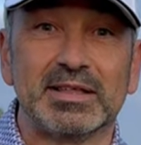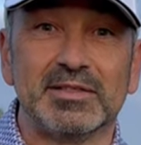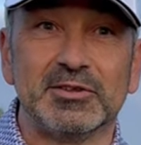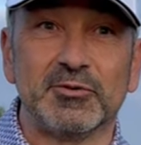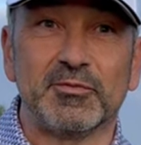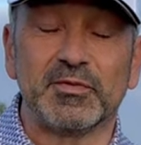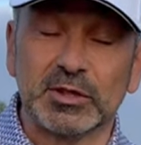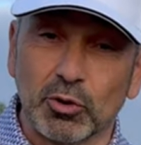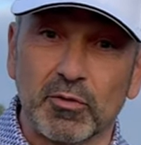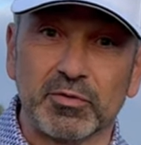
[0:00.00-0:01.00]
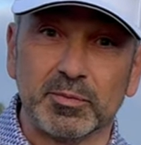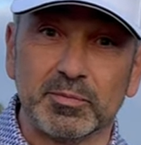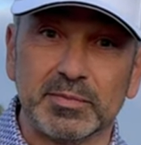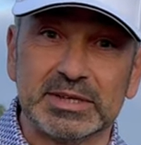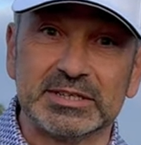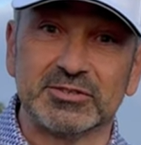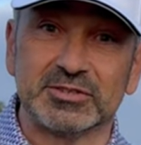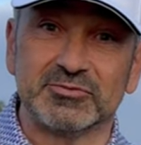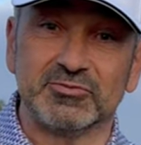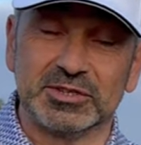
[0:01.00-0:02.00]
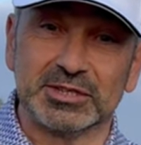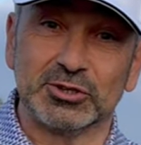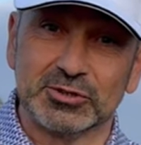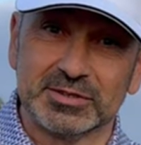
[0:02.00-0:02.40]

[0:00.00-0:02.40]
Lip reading: The feel of them is really good.